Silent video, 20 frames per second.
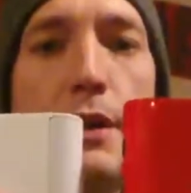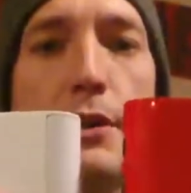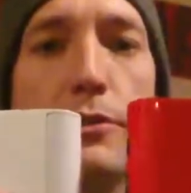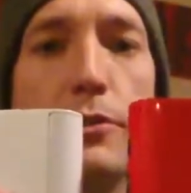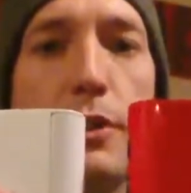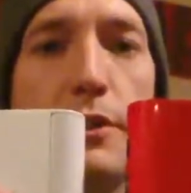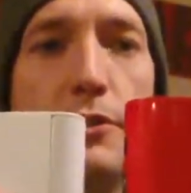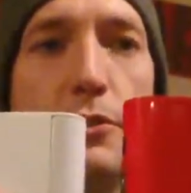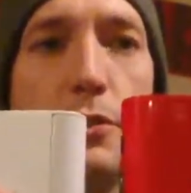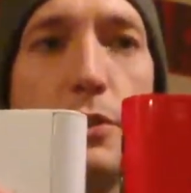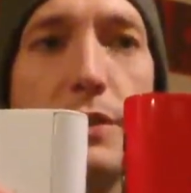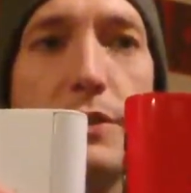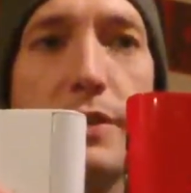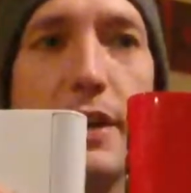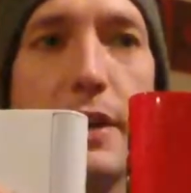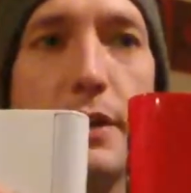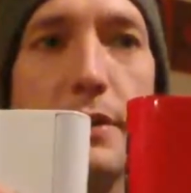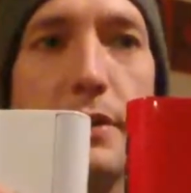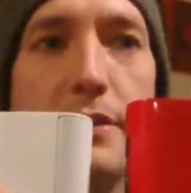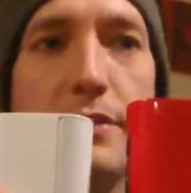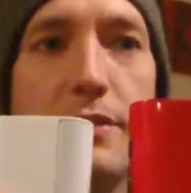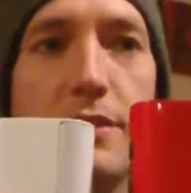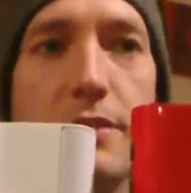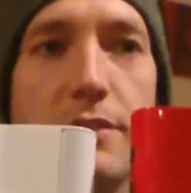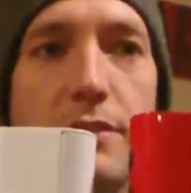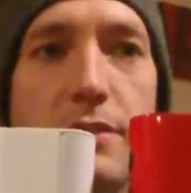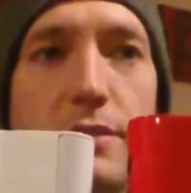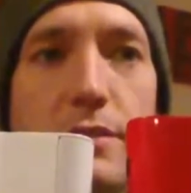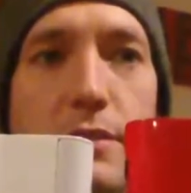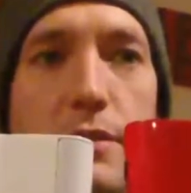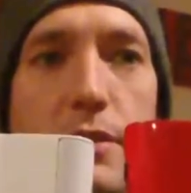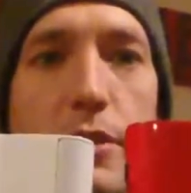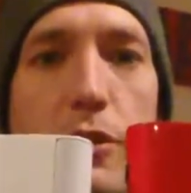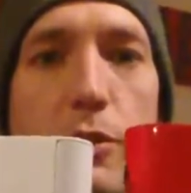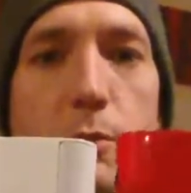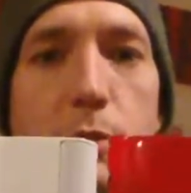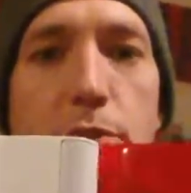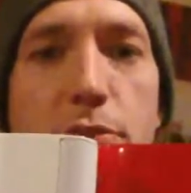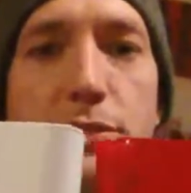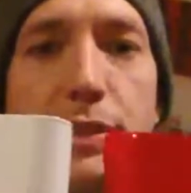So as you can tell, this is
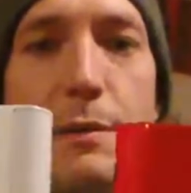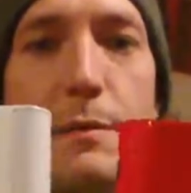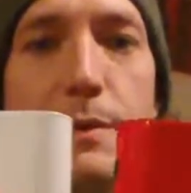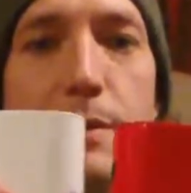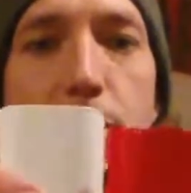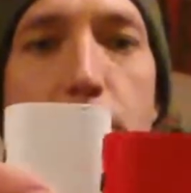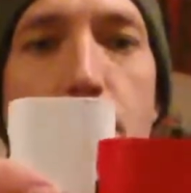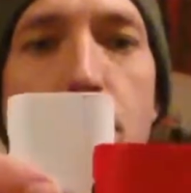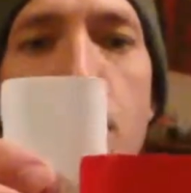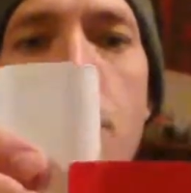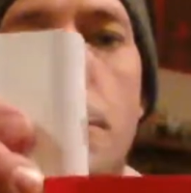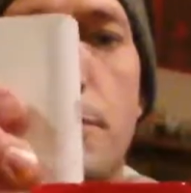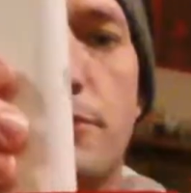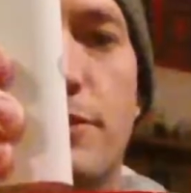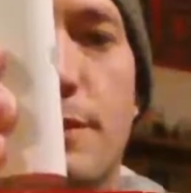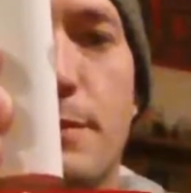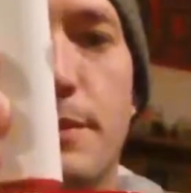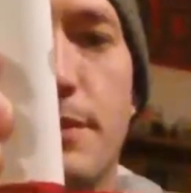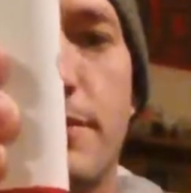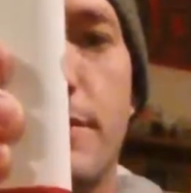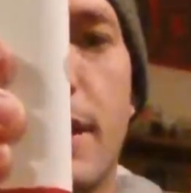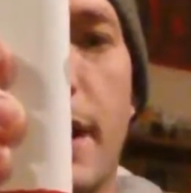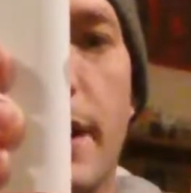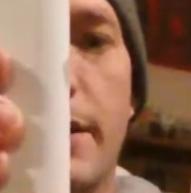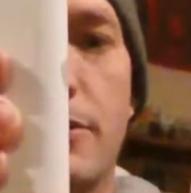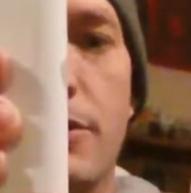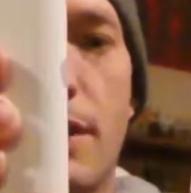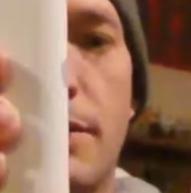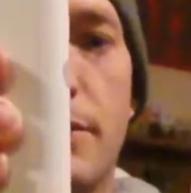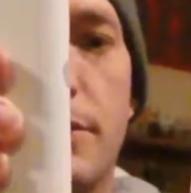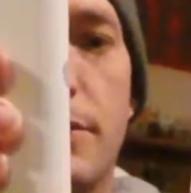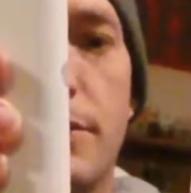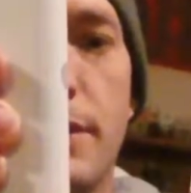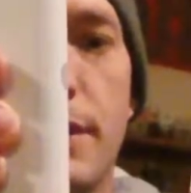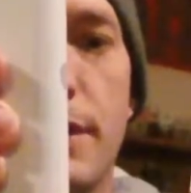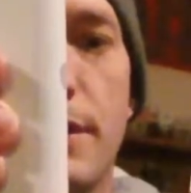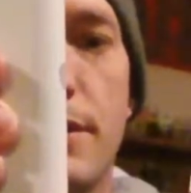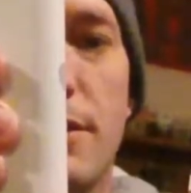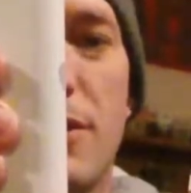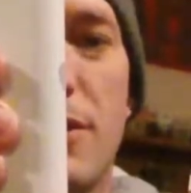almost double the size, obviously,